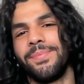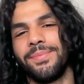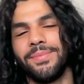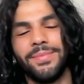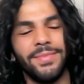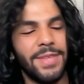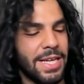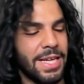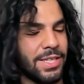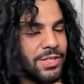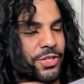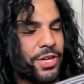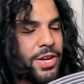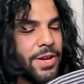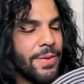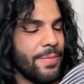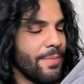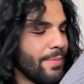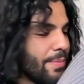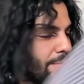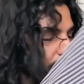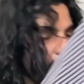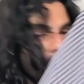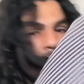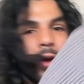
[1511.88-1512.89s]
Nice shirt.
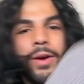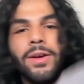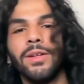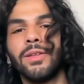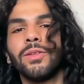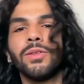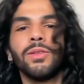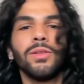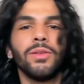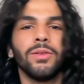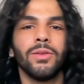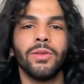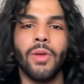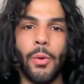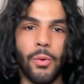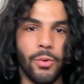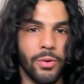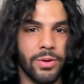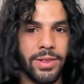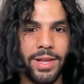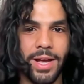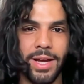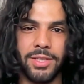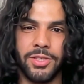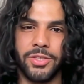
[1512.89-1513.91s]
They're
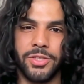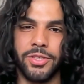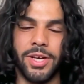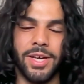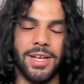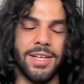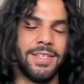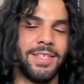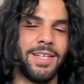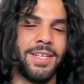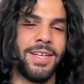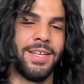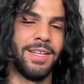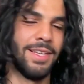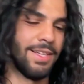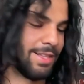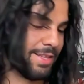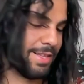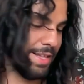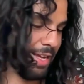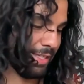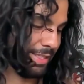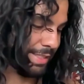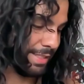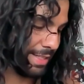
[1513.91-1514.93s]
all nice shirts.
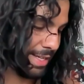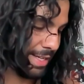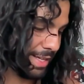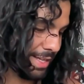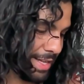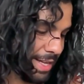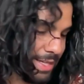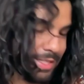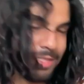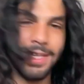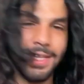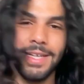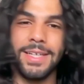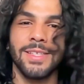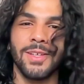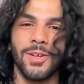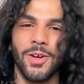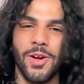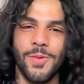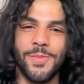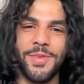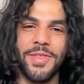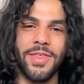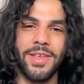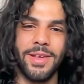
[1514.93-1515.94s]
That's the
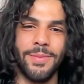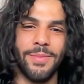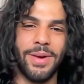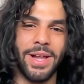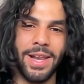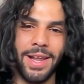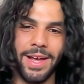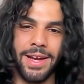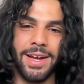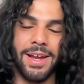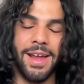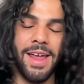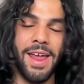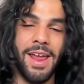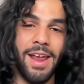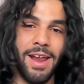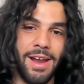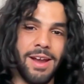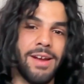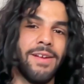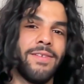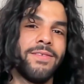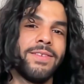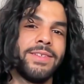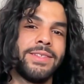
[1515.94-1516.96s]
common theme. I like
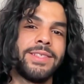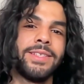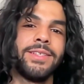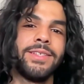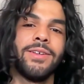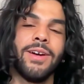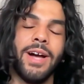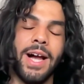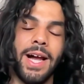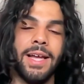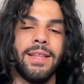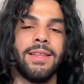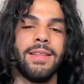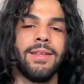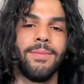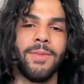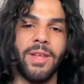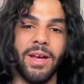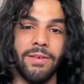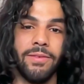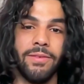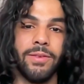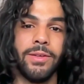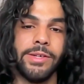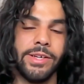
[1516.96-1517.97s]
every single item that
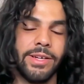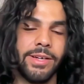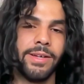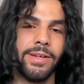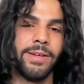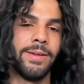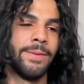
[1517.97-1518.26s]
I've took.